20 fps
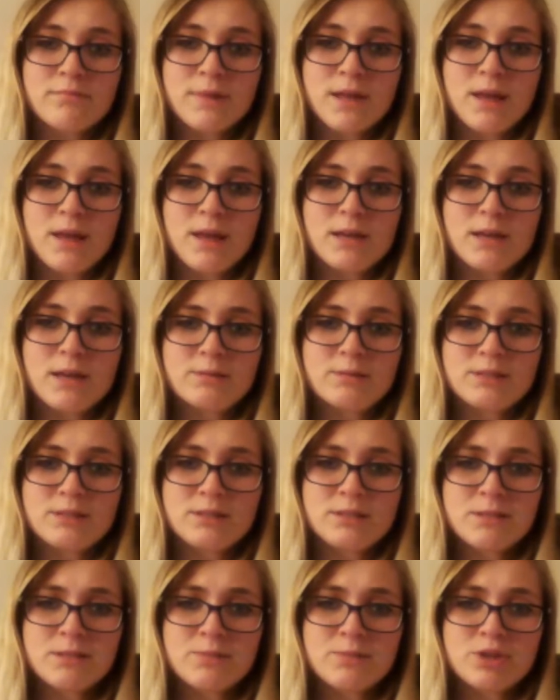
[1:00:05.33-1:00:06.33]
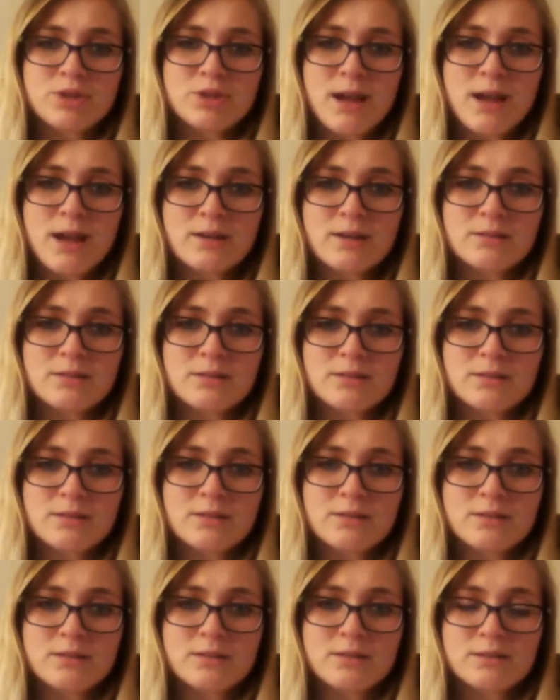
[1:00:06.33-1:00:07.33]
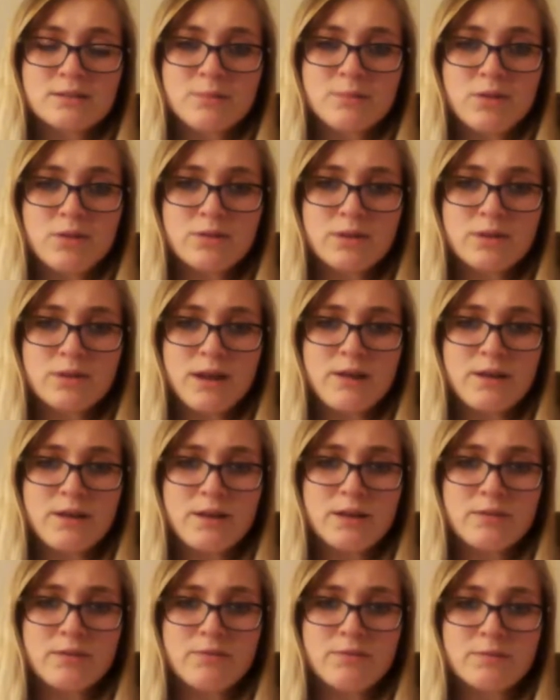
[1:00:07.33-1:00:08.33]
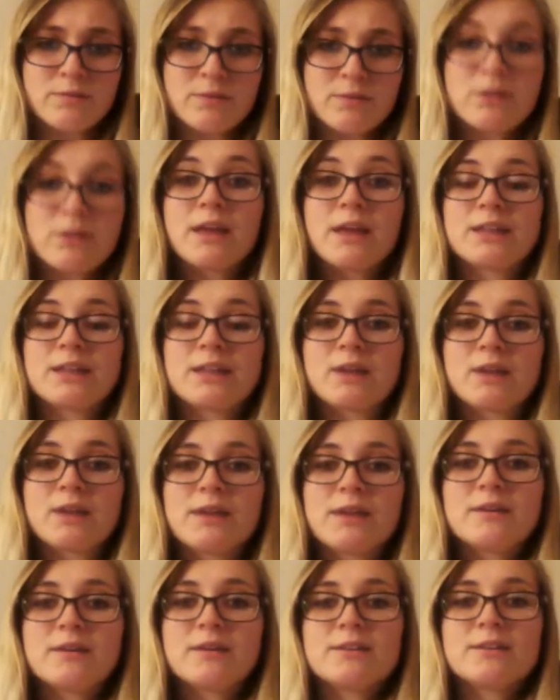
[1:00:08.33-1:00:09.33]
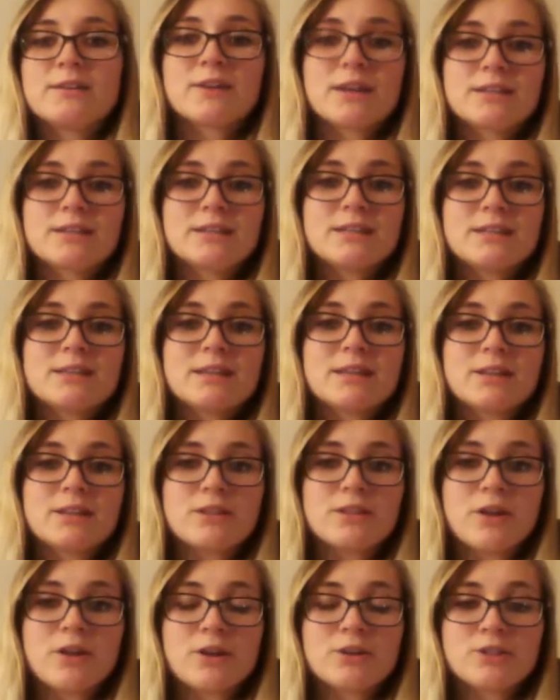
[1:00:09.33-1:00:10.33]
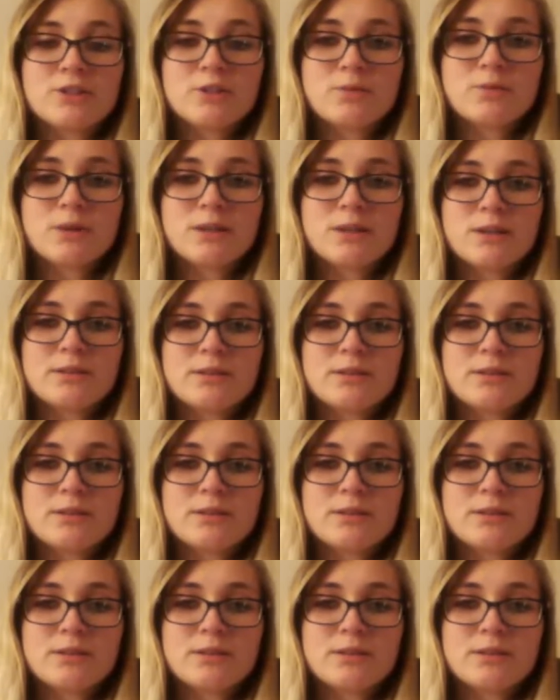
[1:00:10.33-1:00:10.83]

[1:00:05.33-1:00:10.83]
I'm supposed to subtract the smaller area from. No, yeah, that's right. So I did the larger one